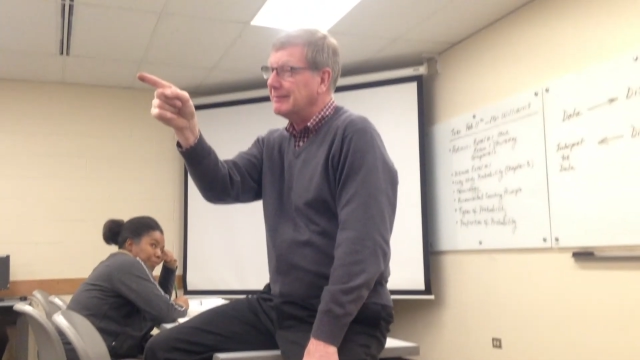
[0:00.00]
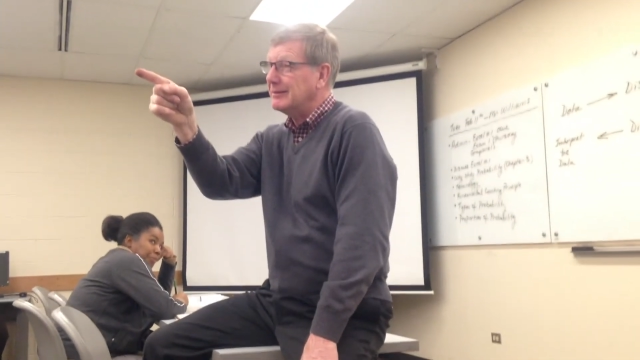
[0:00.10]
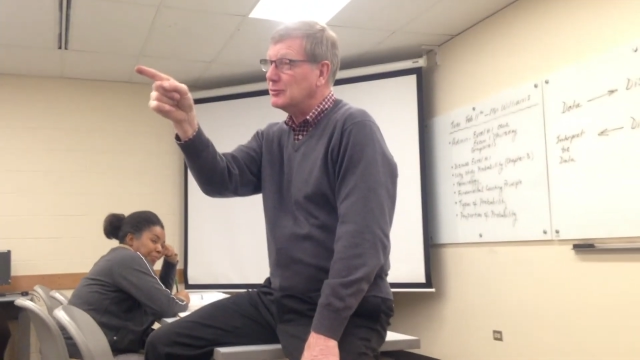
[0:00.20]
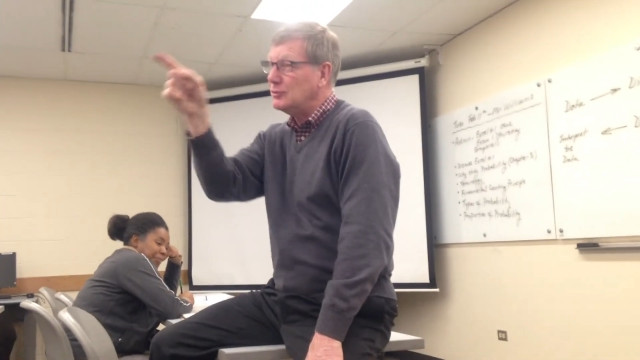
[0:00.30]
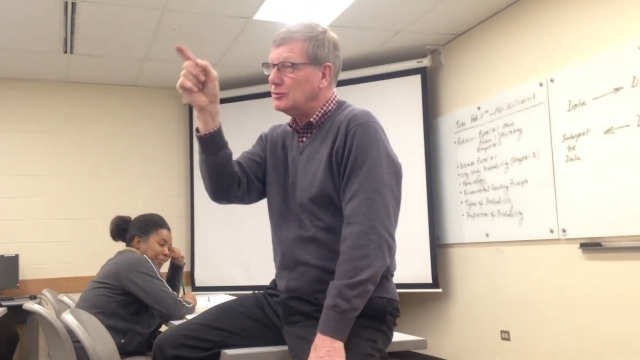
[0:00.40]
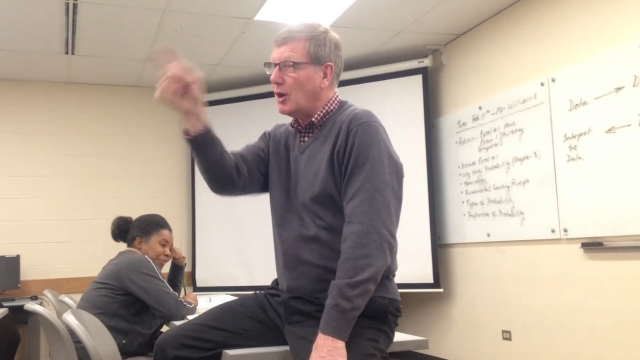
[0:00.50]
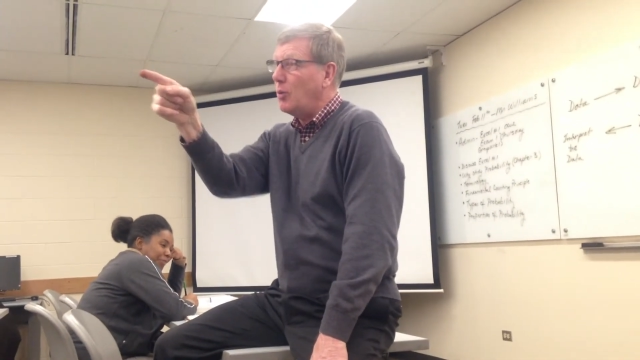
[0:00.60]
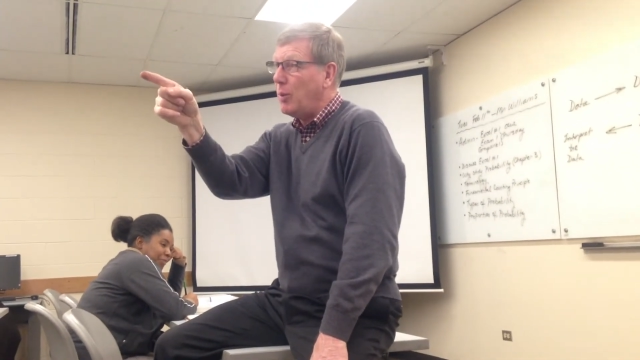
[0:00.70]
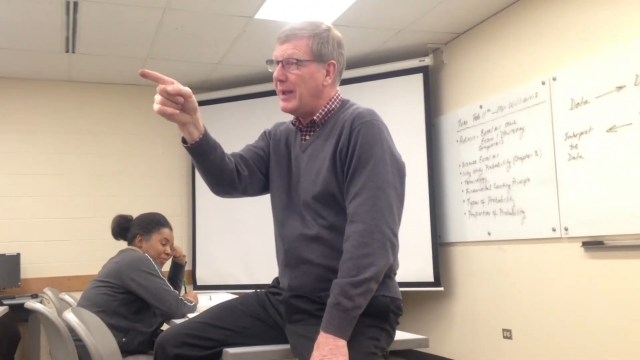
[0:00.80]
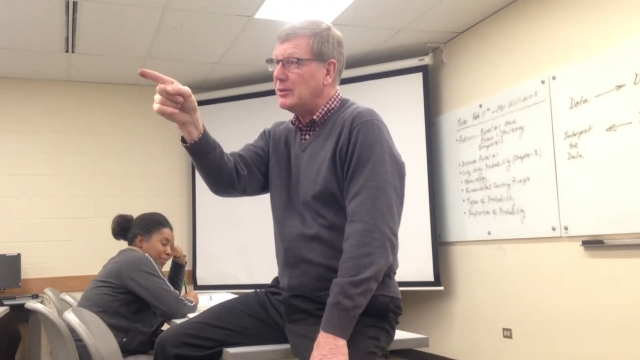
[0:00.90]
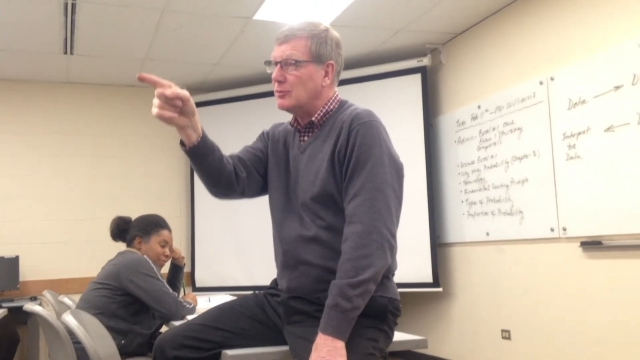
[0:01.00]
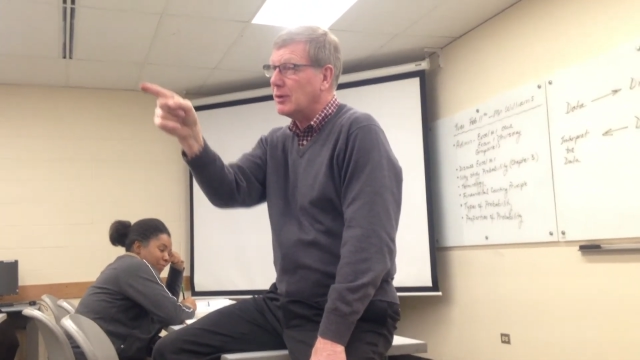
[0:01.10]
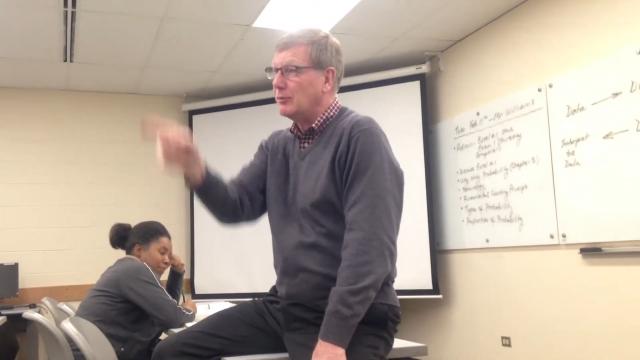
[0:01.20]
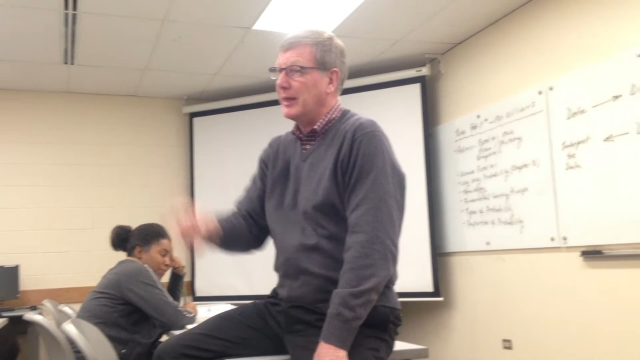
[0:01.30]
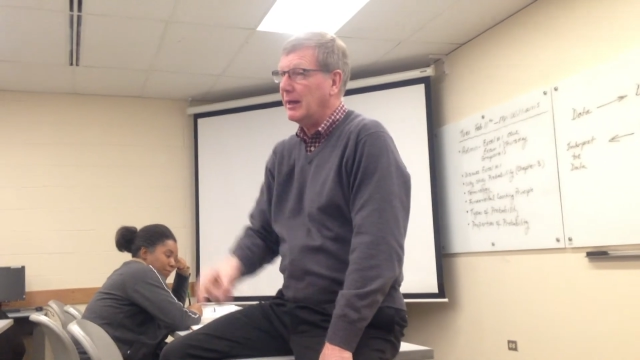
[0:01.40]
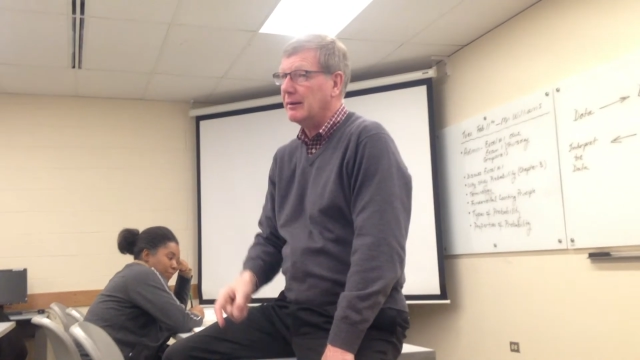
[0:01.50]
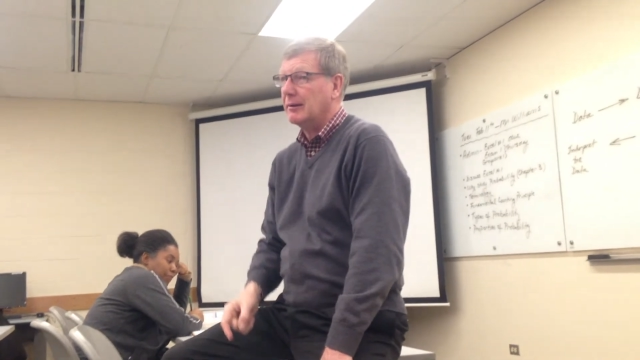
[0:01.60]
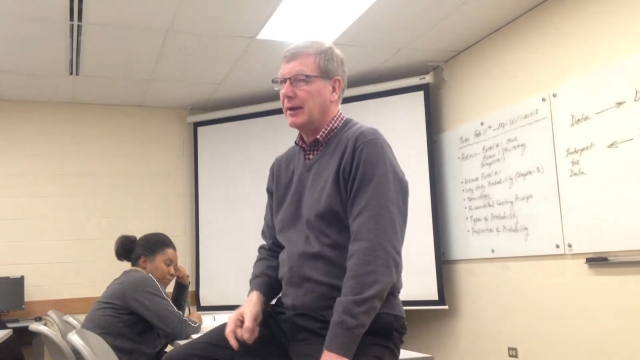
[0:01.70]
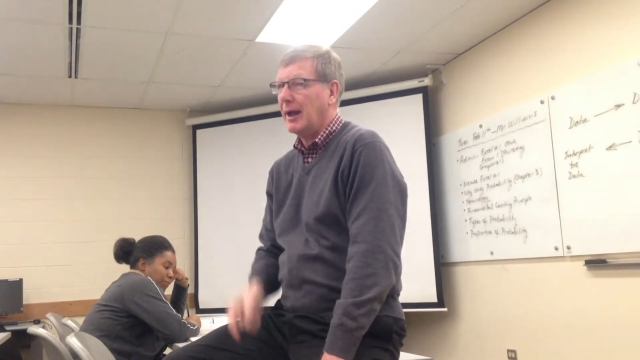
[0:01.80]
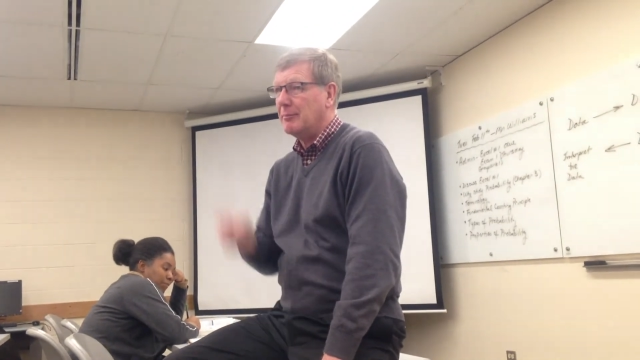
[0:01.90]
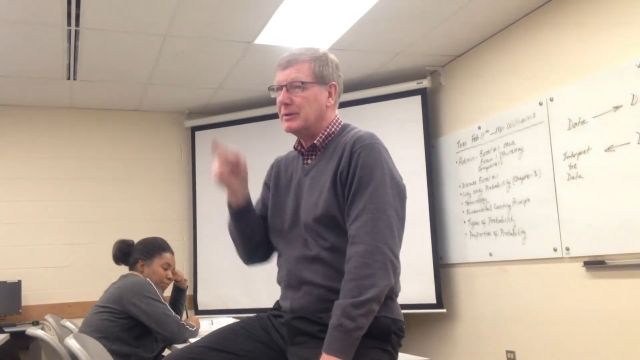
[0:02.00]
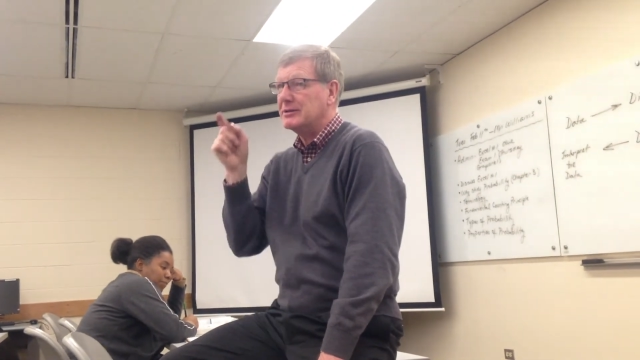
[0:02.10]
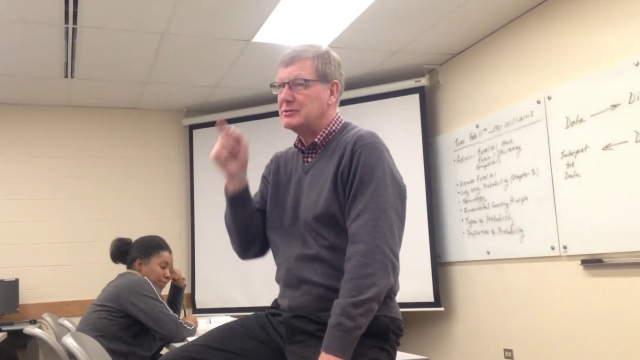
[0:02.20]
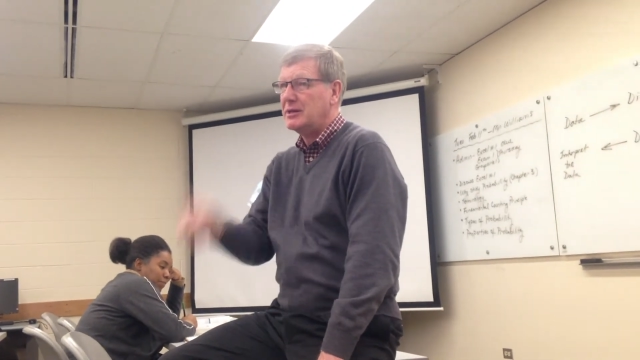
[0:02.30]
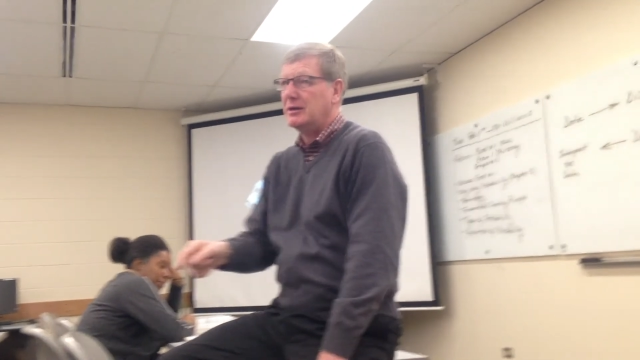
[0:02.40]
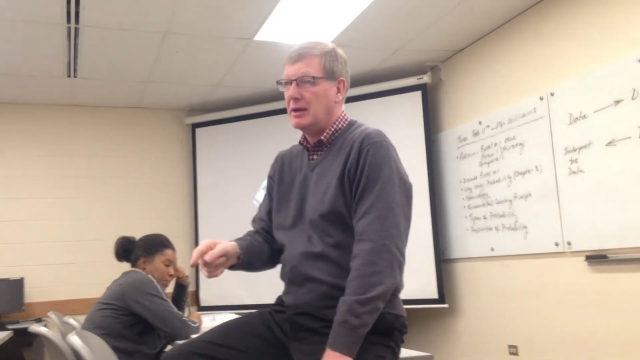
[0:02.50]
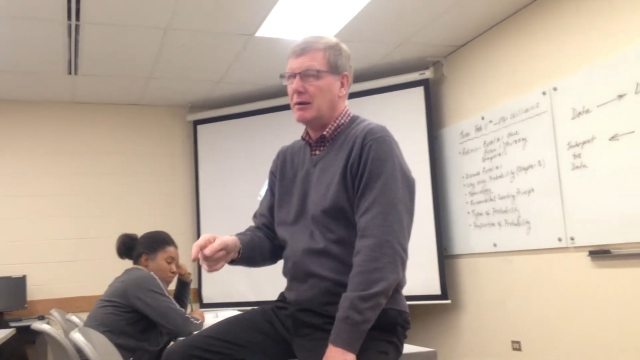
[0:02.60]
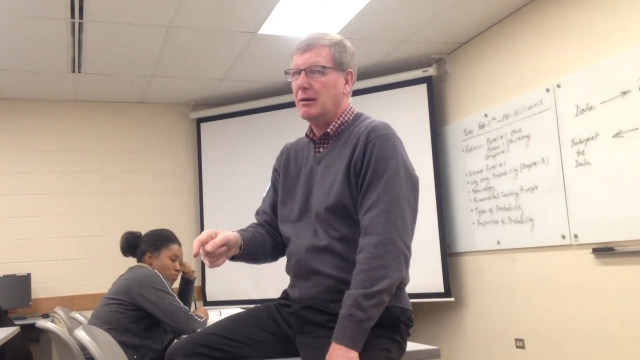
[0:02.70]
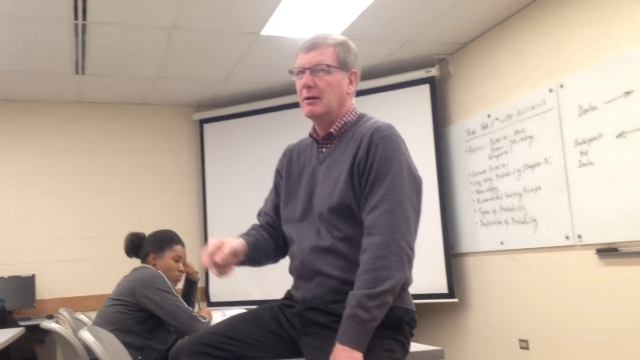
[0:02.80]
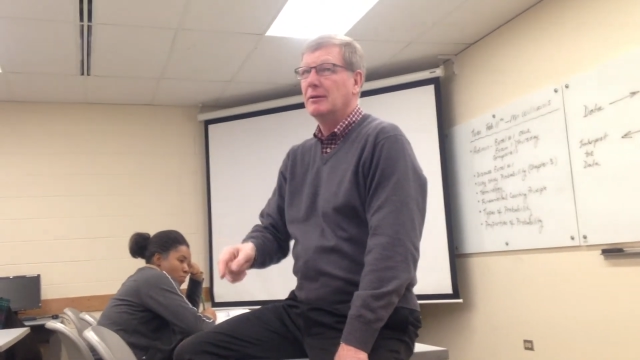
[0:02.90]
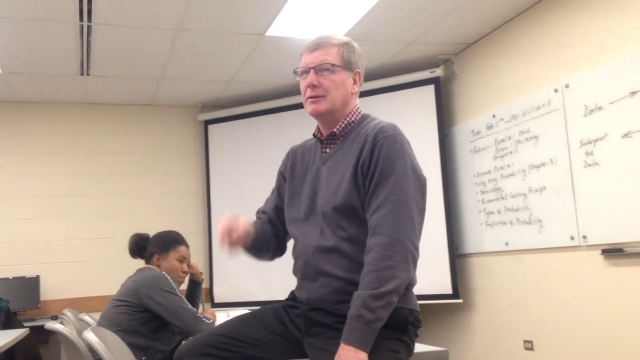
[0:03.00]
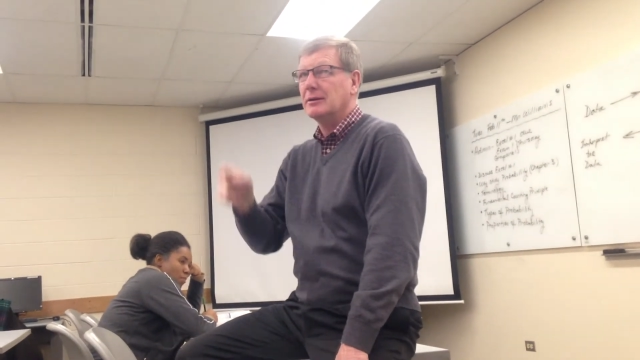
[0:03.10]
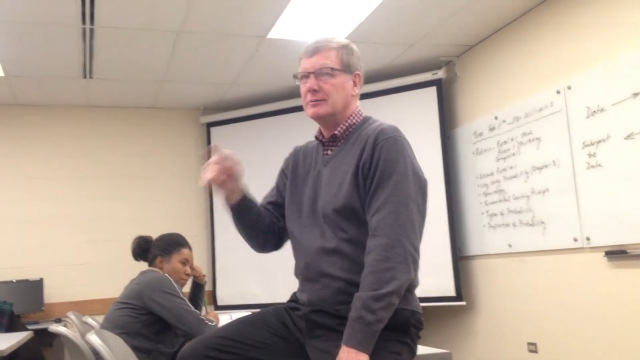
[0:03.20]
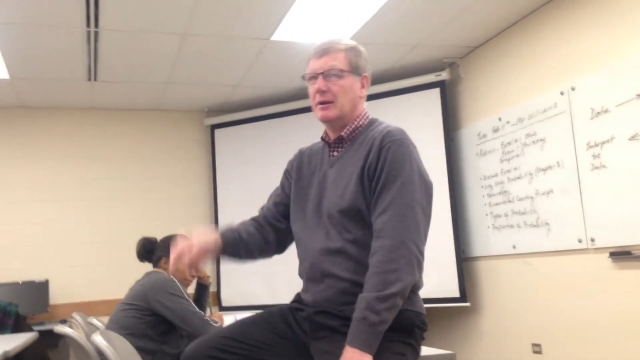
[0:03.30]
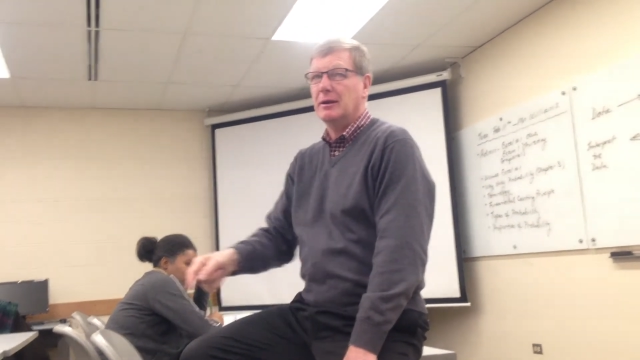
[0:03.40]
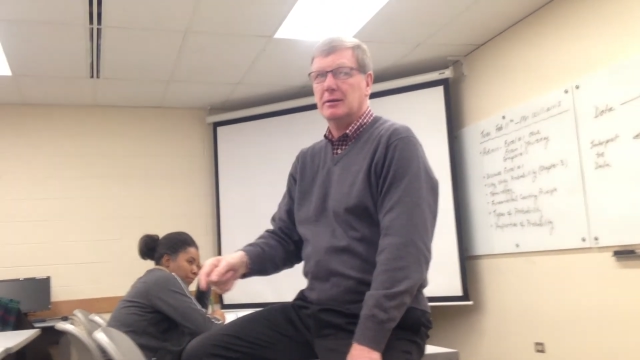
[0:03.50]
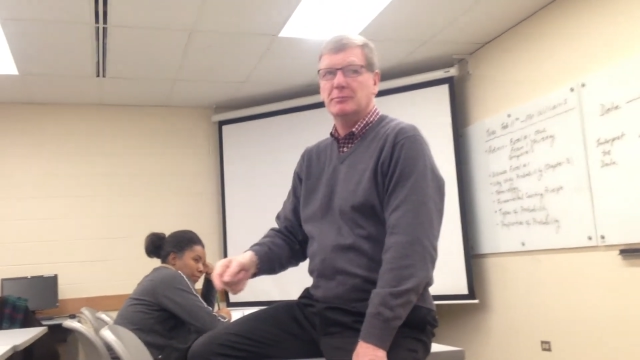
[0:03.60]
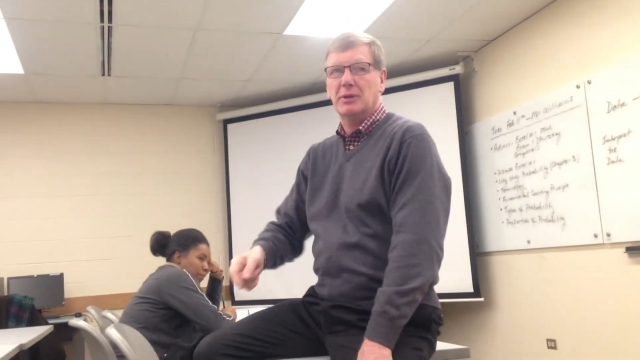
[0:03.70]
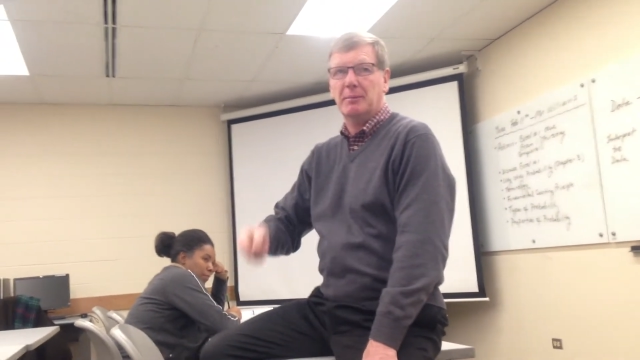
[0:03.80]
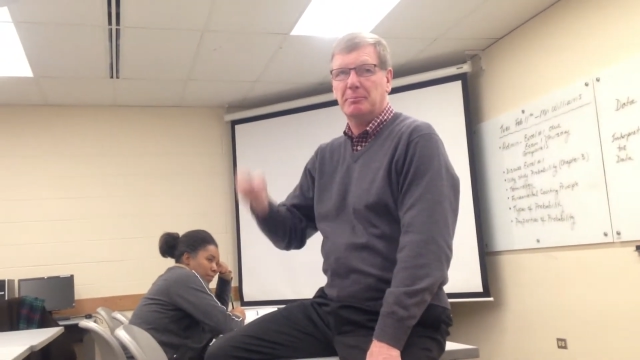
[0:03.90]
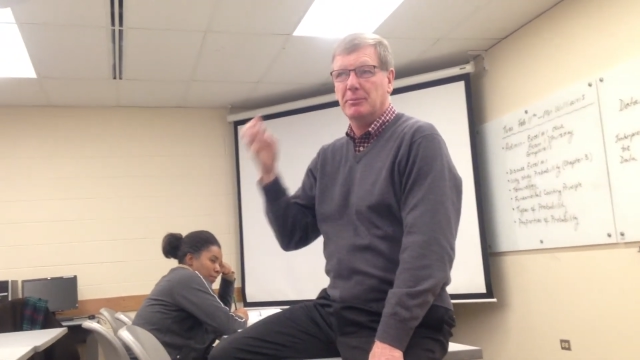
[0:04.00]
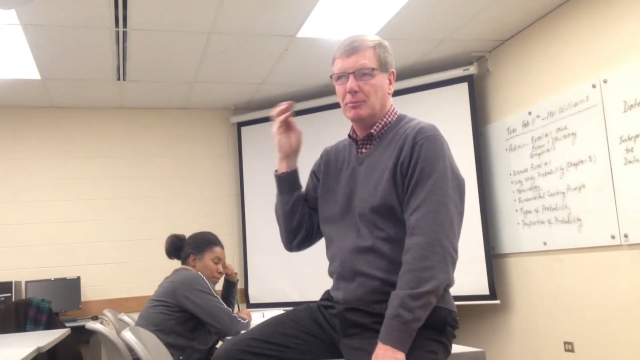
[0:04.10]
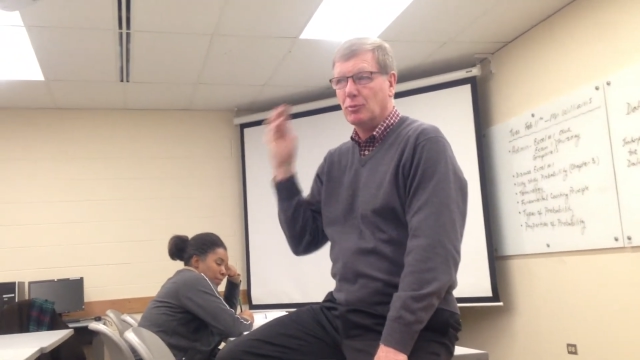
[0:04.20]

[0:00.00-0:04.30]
There's no way you know that. Okay, I'm gonna sit here till the sun comes up,